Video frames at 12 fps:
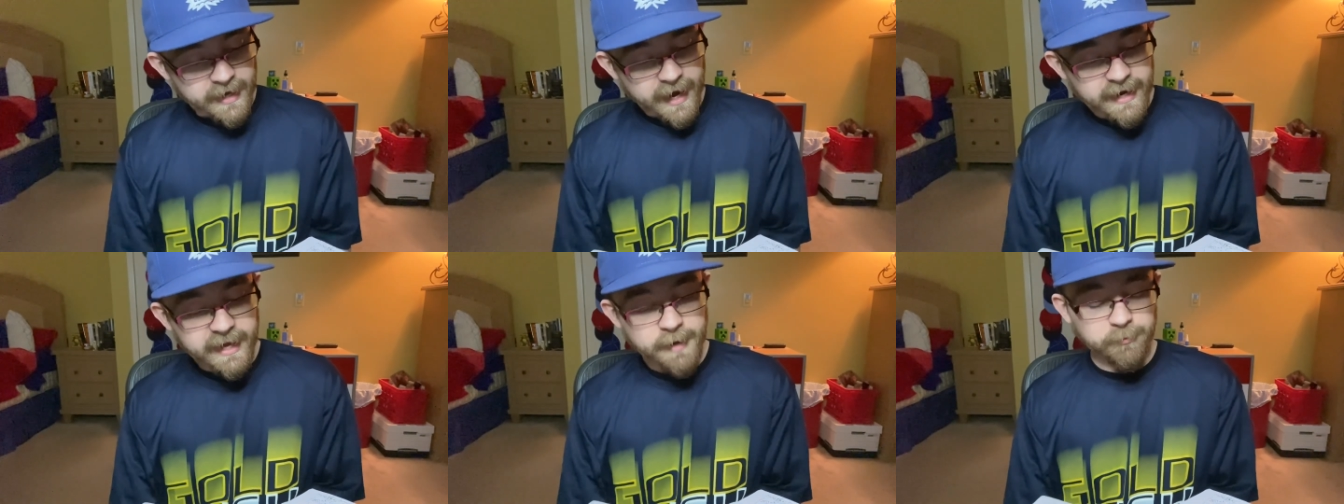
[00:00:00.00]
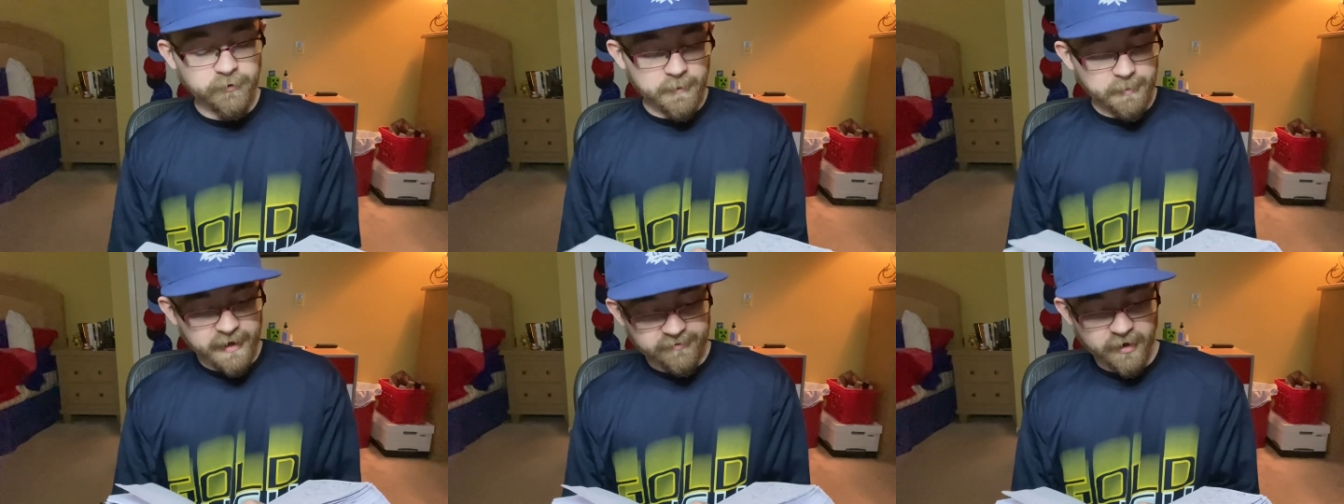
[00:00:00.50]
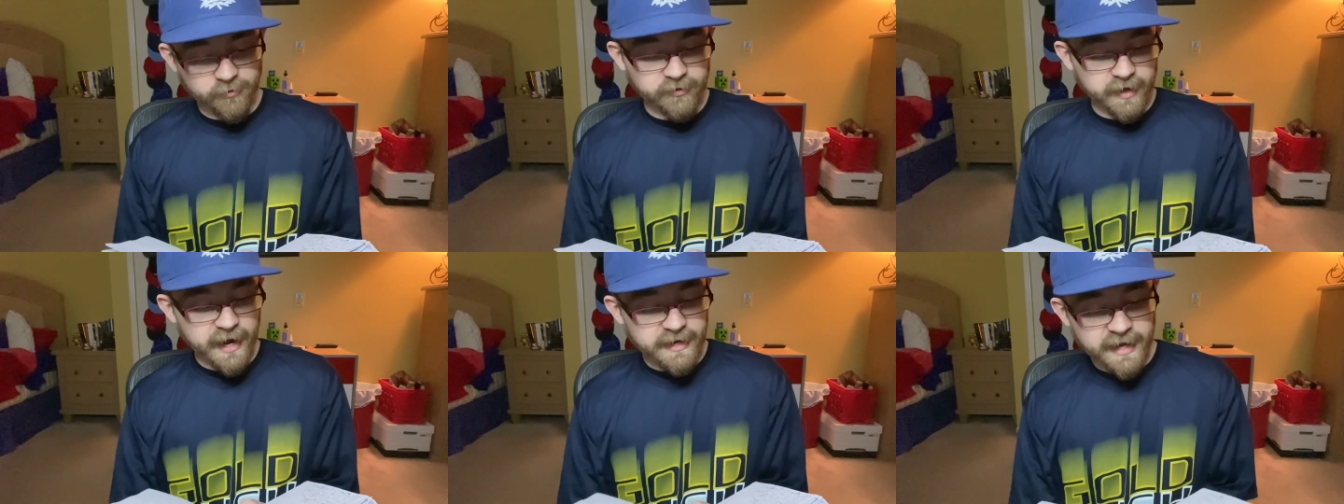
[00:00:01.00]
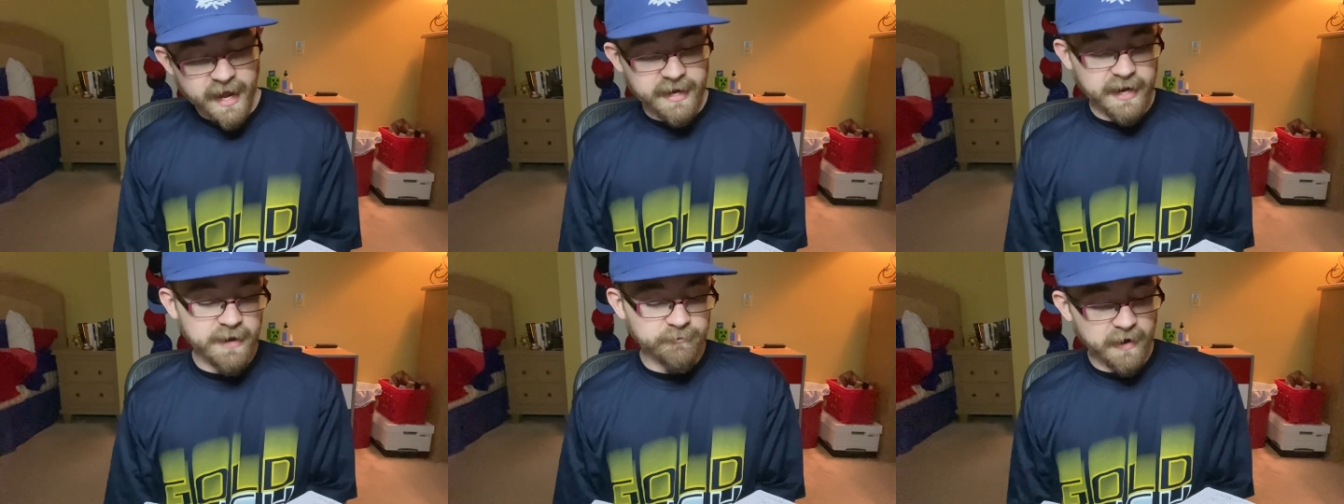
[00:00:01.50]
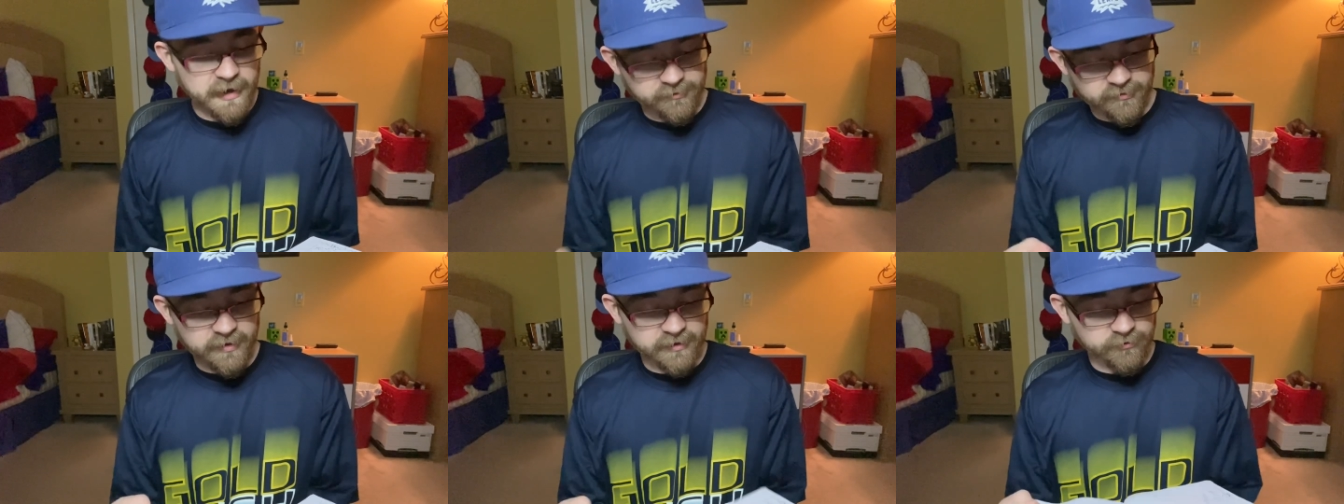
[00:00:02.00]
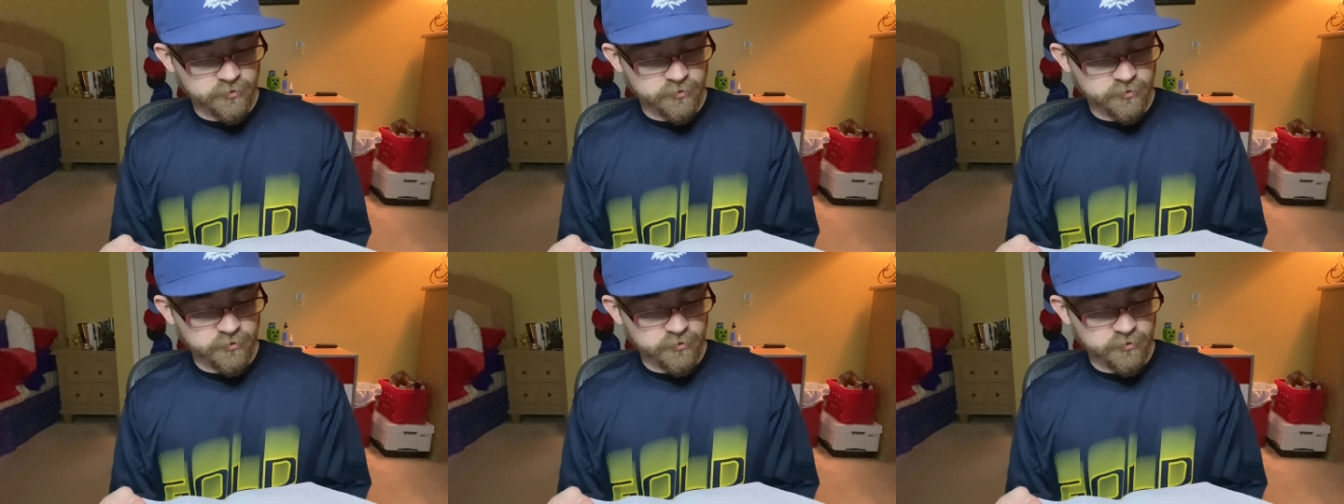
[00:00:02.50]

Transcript: 88% pass accuracy to 88, 8 fouls to 6,